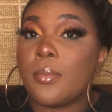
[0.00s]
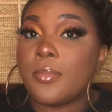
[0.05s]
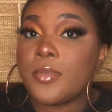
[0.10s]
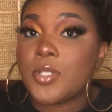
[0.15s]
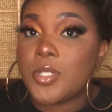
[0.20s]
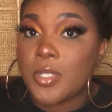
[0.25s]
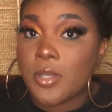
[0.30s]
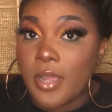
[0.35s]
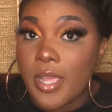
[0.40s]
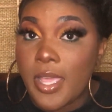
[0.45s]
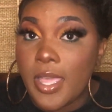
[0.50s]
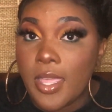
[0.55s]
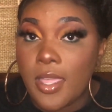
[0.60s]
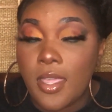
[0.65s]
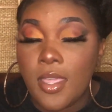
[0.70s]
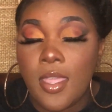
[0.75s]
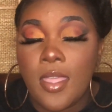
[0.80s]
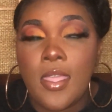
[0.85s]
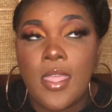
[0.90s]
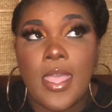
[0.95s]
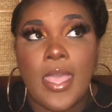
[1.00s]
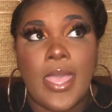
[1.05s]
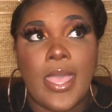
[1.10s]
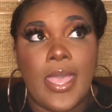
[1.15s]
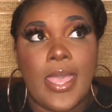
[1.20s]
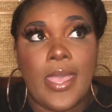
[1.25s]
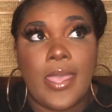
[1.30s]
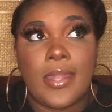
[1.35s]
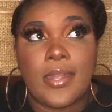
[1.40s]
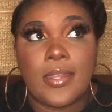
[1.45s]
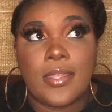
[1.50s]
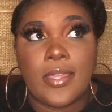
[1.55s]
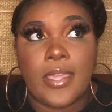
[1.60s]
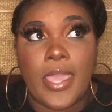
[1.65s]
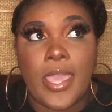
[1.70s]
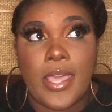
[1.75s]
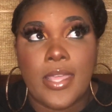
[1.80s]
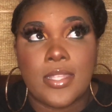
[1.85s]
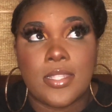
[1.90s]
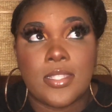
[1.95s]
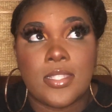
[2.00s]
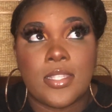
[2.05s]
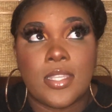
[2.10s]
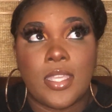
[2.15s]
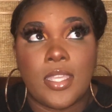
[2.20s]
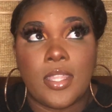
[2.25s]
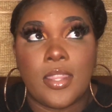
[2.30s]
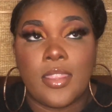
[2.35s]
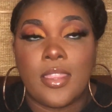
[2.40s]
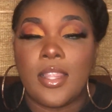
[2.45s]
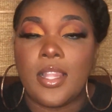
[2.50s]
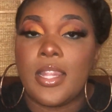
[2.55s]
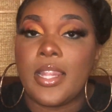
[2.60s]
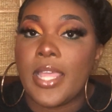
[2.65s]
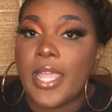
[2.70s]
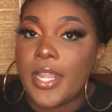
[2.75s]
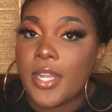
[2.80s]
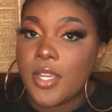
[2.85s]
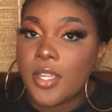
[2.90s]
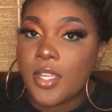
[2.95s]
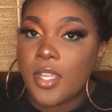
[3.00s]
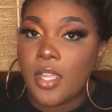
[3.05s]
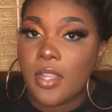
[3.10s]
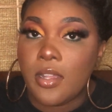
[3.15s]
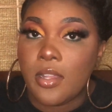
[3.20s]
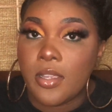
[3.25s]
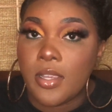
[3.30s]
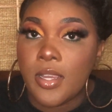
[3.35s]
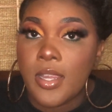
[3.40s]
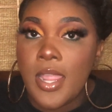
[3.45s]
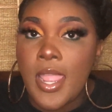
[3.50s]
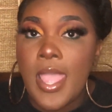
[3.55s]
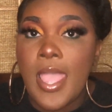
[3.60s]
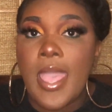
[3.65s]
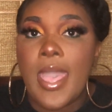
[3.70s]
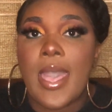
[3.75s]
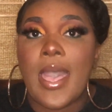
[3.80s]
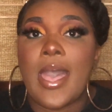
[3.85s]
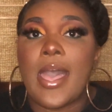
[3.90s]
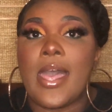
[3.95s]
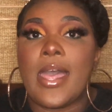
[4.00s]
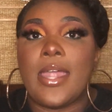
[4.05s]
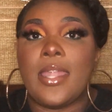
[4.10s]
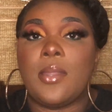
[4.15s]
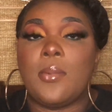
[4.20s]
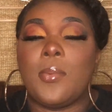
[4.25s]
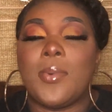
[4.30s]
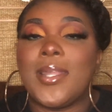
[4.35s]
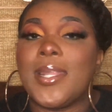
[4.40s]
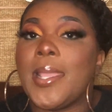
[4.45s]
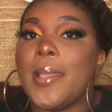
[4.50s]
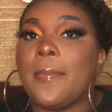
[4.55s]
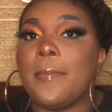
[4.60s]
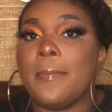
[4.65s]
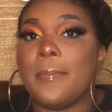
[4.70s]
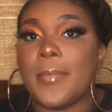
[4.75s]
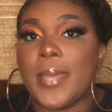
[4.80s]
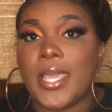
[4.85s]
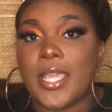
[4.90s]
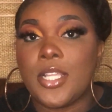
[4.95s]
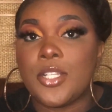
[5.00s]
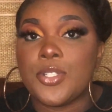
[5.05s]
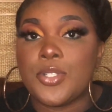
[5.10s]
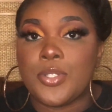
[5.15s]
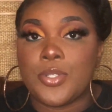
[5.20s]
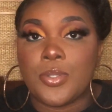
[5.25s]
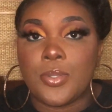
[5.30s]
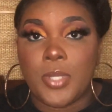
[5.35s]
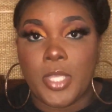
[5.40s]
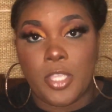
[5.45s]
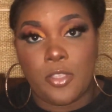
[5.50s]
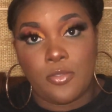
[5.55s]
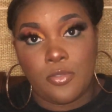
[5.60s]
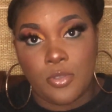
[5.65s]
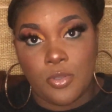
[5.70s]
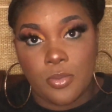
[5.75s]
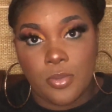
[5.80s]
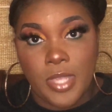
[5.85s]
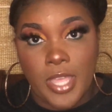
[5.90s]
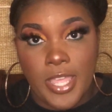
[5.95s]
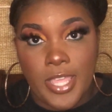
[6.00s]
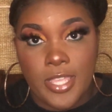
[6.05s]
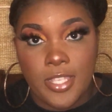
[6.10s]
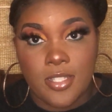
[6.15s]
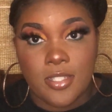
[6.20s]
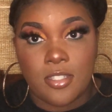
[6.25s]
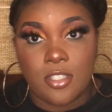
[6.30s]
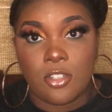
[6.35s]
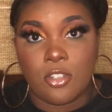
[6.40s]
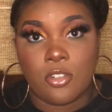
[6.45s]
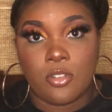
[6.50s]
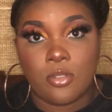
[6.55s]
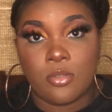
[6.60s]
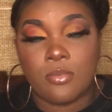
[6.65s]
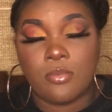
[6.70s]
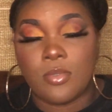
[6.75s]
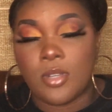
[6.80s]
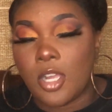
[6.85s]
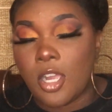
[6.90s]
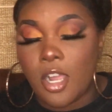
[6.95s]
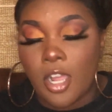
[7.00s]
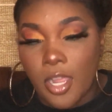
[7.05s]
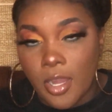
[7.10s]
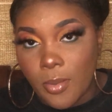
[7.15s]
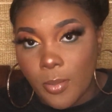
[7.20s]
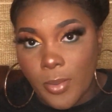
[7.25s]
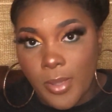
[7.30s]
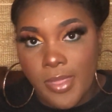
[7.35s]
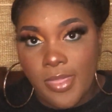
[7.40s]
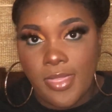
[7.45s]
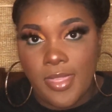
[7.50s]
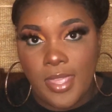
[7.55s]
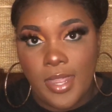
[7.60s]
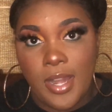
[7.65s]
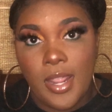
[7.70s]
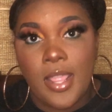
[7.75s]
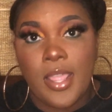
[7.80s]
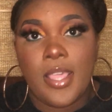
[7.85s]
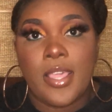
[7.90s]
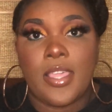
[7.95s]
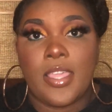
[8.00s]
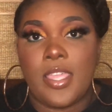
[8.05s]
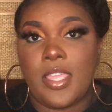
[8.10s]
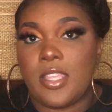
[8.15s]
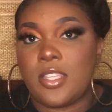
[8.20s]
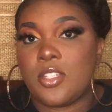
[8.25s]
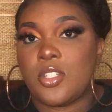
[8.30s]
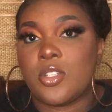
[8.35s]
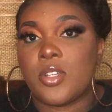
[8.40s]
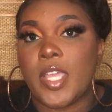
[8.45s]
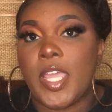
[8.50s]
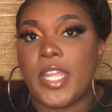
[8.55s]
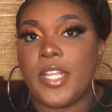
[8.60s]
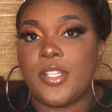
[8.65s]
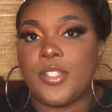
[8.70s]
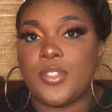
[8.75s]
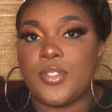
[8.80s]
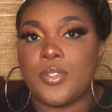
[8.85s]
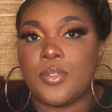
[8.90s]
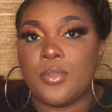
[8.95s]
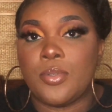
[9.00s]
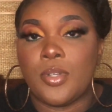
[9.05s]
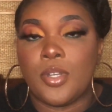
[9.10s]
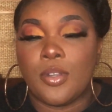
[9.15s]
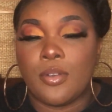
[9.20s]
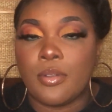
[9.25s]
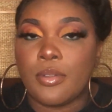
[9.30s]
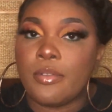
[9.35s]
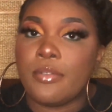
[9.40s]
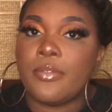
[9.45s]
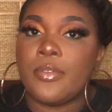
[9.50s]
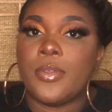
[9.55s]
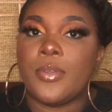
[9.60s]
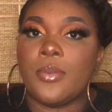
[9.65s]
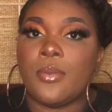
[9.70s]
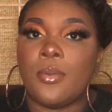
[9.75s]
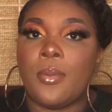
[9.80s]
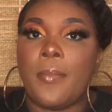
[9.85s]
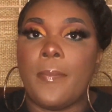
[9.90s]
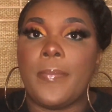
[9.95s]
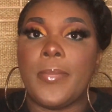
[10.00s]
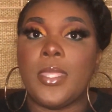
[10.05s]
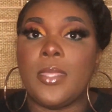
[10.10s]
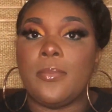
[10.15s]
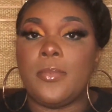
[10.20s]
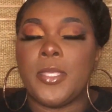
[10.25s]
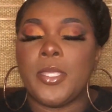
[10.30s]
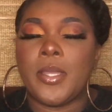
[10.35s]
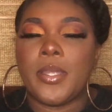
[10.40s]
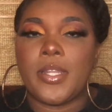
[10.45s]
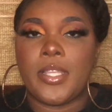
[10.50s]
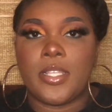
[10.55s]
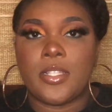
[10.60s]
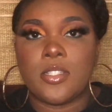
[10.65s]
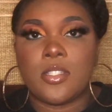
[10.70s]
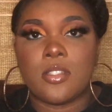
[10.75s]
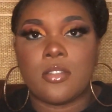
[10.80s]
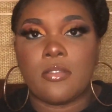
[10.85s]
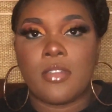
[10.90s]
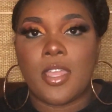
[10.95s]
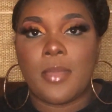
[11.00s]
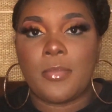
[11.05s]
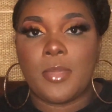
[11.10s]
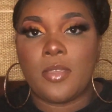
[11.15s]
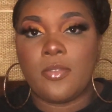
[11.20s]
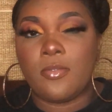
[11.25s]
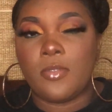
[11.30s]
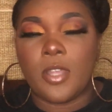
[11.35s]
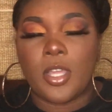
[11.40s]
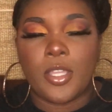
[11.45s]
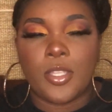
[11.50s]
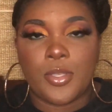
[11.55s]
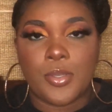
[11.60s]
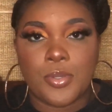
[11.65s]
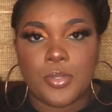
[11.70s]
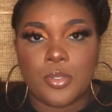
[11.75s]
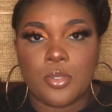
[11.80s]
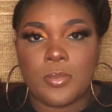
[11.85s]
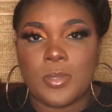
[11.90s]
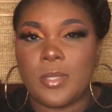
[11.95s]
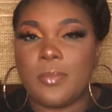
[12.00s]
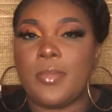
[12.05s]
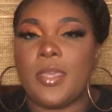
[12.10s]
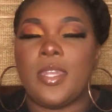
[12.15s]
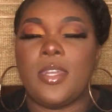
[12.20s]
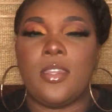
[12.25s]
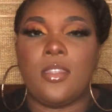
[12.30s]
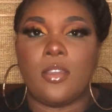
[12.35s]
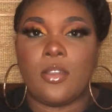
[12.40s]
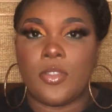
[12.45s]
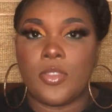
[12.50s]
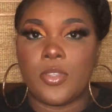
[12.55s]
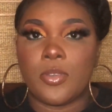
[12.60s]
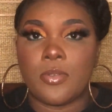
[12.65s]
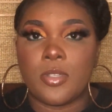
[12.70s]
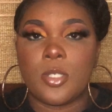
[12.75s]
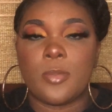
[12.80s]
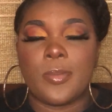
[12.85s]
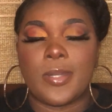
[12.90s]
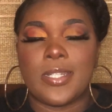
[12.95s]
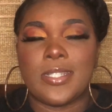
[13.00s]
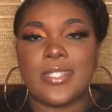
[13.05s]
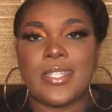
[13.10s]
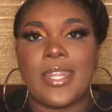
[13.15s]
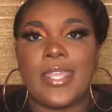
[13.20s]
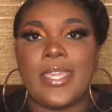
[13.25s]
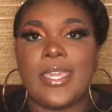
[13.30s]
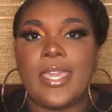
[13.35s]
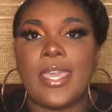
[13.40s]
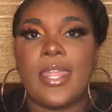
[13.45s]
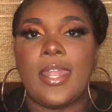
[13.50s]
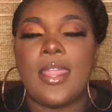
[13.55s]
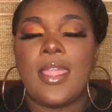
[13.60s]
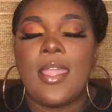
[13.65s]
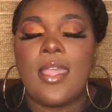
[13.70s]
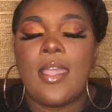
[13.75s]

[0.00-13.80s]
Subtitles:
try and get the lighter color, and what I might do, if you guys, you know, are with it, is try to do a review, maybe on Instagram, if not YouTube, depending on the response that I get.